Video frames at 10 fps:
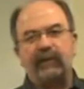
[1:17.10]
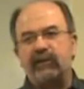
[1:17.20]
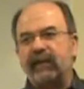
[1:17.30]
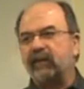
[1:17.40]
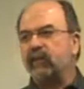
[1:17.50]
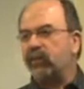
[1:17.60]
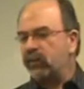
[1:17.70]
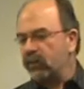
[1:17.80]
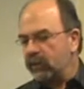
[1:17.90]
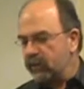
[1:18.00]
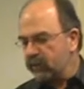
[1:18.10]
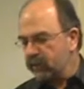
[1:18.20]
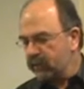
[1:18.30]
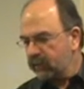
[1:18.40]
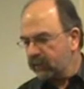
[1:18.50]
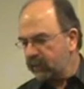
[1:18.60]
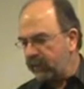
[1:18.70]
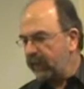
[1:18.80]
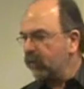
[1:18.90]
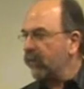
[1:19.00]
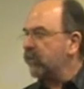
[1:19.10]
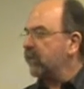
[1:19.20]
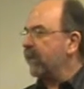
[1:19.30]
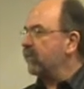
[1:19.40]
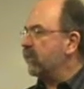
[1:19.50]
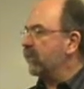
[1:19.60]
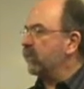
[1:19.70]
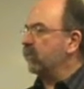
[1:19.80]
Standard & Poor's categorizes Amazon